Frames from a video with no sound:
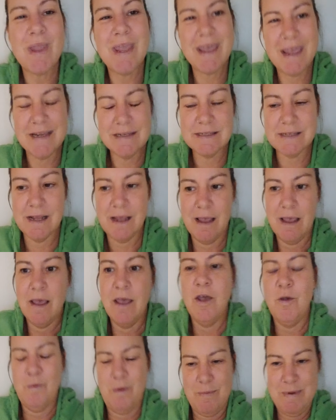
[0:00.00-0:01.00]
is
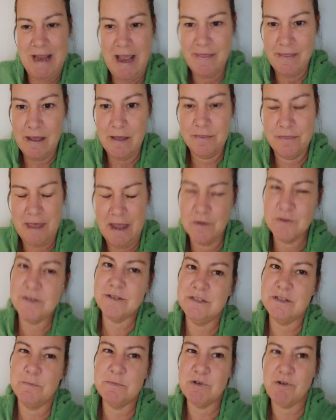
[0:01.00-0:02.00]
when we get that
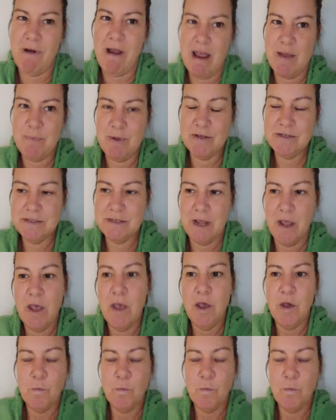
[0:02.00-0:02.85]
thousand subscribers,